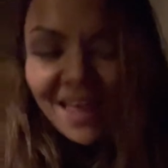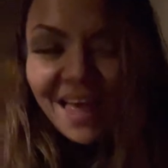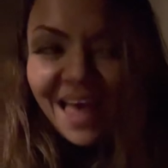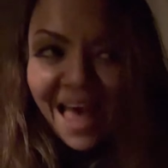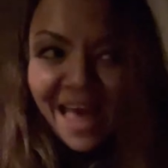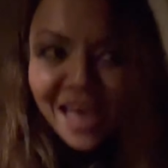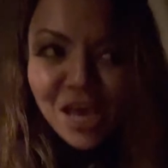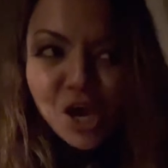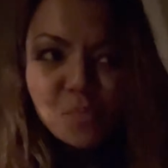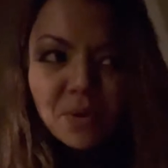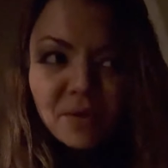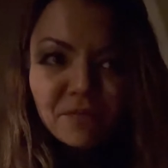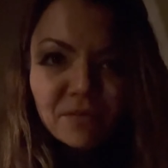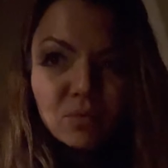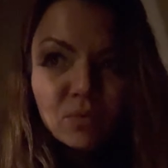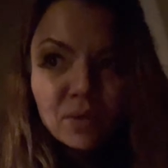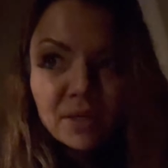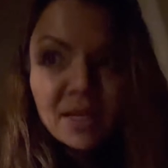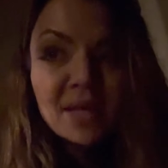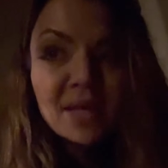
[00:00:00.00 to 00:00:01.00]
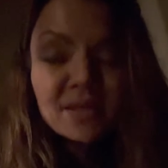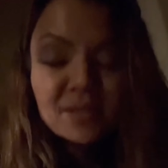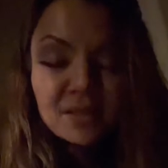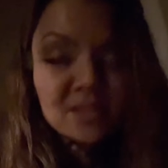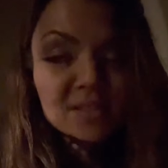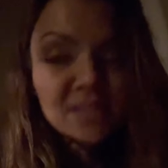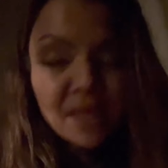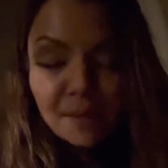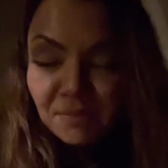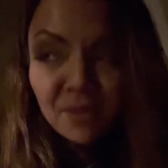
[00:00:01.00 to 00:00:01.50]
I hope everyone has
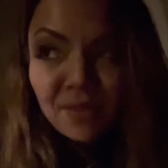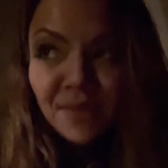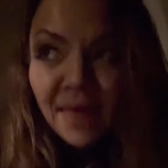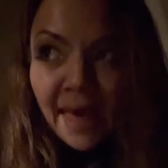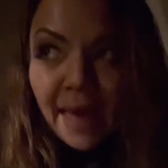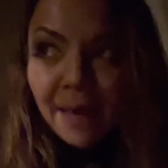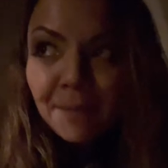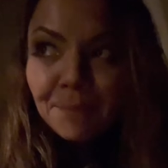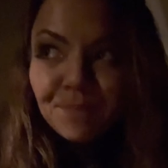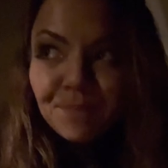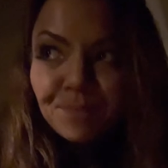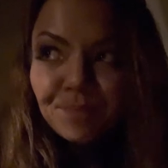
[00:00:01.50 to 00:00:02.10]
accepted that.